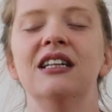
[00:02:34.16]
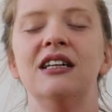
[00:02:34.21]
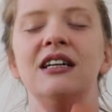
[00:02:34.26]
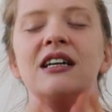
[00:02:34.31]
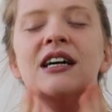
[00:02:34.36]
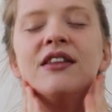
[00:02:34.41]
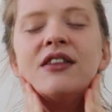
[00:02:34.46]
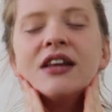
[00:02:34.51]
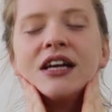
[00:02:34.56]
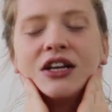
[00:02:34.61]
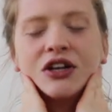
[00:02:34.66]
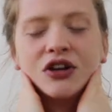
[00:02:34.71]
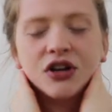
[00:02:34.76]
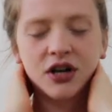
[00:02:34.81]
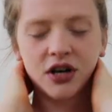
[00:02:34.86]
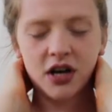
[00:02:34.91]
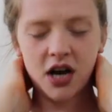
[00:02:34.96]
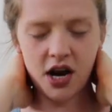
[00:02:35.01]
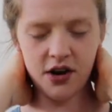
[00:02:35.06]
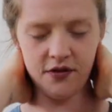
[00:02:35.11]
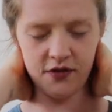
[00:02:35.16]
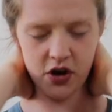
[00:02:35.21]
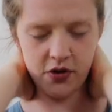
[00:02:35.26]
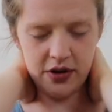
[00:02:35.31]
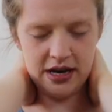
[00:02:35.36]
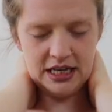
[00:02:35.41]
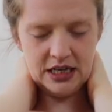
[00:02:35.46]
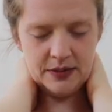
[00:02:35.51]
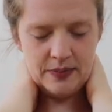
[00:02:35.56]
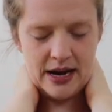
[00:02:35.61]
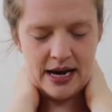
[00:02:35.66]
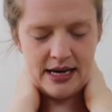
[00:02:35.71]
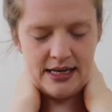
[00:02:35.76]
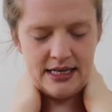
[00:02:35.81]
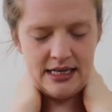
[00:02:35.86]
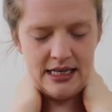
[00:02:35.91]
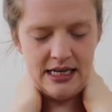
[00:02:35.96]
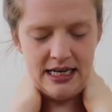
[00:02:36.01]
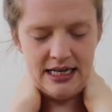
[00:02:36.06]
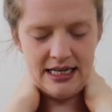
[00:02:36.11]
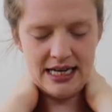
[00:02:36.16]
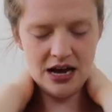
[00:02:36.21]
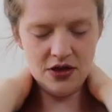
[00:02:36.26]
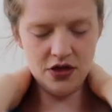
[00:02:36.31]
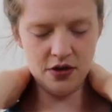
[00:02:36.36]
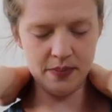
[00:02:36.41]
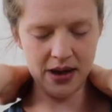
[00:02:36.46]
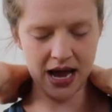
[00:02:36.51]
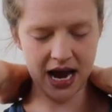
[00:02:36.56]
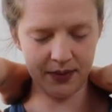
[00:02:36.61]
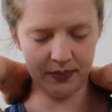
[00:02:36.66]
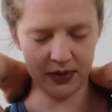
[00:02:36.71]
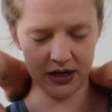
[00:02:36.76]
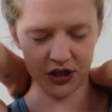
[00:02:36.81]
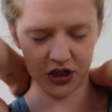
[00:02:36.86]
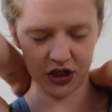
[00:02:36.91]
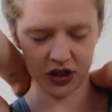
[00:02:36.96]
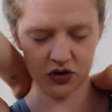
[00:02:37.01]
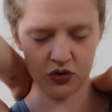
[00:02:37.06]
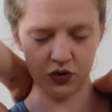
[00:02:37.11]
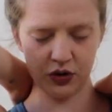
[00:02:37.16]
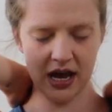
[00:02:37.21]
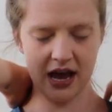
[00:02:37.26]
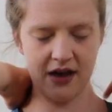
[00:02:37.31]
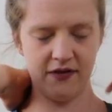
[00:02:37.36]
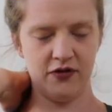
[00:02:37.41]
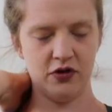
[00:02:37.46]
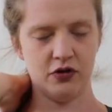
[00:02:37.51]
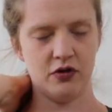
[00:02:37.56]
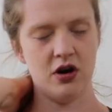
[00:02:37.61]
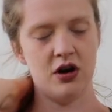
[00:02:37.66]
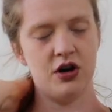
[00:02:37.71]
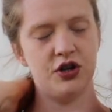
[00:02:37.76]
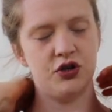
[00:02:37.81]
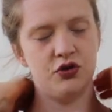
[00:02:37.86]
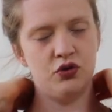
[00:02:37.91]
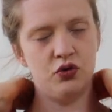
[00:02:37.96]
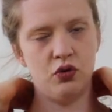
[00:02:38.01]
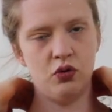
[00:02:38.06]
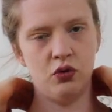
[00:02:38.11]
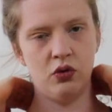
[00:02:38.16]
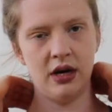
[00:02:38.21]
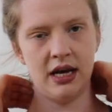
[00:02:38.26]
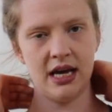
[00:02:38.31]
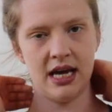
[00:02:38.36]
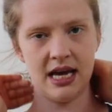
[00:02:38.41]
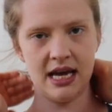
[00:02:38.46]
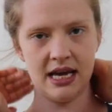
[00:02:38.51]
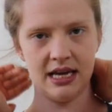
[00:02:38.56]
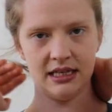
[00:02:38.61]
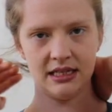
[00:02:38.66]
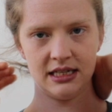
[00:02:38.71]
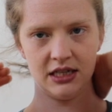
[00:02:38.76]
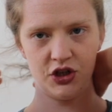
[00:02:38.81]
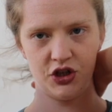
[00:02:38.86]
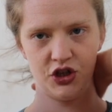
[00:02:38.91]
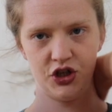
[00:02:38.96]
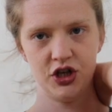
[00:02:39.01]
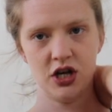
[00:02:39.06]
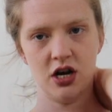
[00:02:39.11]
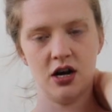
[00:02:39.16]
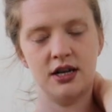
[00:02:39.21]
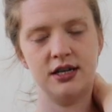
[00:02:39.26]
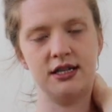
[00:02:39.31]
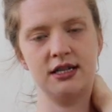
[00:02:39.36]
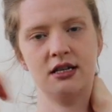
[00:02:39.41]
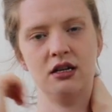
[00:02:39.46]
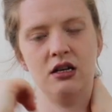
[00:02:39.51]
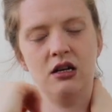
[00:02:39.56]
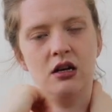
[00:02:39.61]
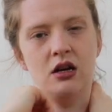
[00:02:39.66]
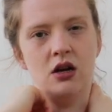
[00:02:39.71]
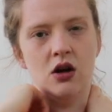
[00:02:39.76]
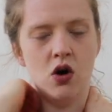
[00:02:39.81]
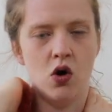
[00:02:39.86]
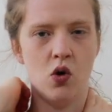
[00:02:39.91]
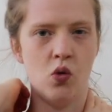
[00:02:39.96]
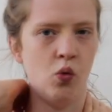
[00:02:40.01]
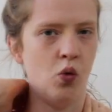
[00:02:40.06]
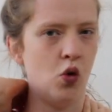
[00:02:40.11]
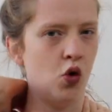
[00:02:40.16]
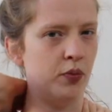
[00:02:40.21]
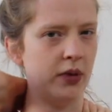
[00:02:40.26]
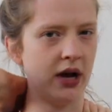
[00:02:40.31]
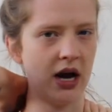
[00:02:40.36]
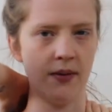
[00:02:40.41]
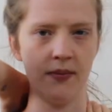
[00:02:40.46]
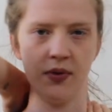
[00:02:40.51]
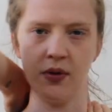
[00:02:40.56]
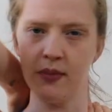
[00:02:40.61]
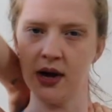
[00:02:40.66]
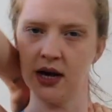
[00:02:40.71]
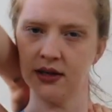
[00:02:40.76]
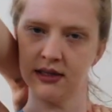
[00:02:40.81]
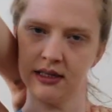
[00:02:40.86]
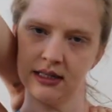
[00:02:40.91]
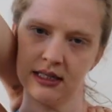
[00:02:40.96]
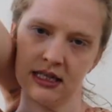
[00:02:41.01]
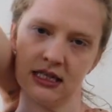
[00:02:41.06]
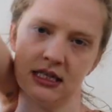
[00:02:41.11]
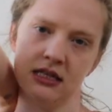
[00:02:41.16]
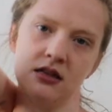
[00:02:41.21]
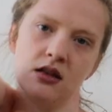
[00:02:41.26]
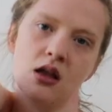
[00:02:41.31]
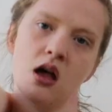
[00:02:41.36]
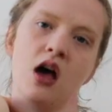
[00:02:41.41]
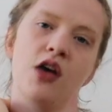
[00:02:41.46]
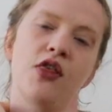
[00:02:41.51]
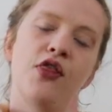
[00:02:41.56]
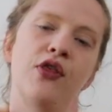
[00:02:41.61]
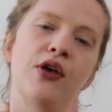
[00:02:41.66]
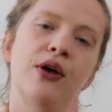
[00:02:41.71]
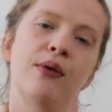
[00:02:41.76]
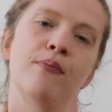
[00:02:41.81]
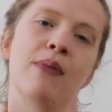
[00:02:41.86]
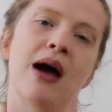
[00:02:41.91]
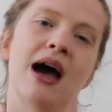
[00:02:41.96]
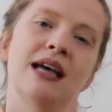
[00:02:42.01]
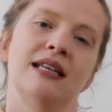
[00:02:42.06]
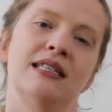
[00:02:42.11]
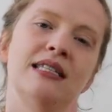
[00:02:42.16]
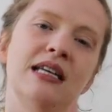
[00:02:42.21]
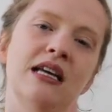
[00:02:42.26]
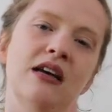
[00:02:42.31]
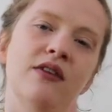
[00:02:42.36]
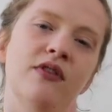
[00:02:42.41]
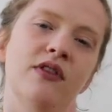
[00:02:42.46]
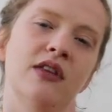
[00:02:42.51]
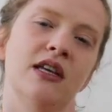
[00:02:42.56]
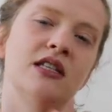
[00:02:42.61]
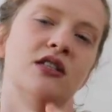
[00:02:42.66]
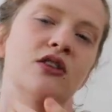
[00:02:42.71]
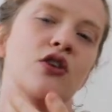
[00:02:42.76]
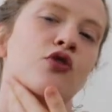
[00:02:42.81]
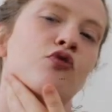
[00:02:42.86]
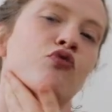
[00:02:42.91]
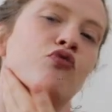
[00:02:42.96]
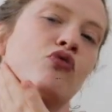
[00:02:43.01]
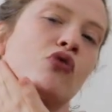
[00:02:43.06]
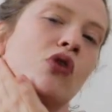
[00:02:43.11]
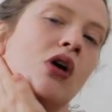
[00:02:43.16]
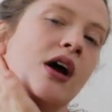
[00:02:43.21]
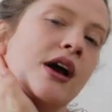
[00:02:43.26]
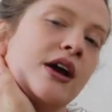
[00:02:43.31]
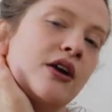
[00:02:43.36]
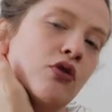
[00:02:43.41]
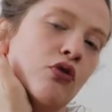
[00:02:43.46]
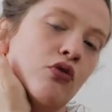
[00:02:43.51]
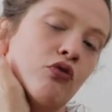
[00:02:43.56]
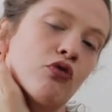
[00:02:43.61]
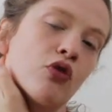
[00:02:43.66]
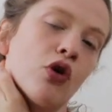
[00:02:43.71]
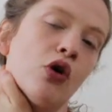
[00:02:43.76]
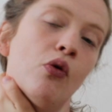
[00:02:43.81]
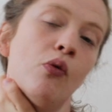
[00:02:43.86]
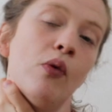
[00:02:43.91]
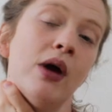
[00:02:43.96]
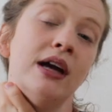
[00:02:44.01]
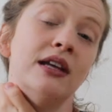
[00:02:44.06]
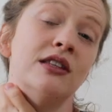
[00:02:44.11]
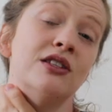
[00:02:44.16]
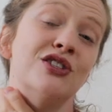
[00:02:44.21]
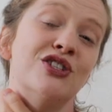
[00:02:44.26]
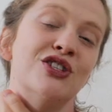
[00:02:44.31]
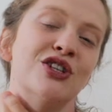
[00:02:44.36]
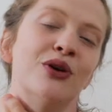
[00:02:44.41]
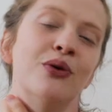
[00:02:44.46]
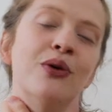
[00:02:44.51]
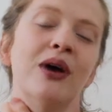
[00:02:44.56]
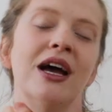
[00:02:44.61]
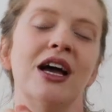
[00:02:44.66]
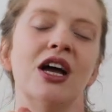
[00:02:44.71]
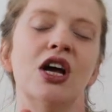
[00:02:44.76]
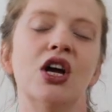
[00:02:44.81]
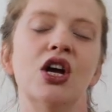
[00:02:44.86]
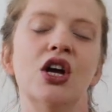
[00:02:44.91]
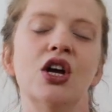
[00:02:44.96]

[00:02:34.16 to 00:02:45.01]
And then you can kind of go independently down the back, but it's just called effleurage, and all it is just warming up the muscles. It's nothing massive, and there's no right or wrong way to do it.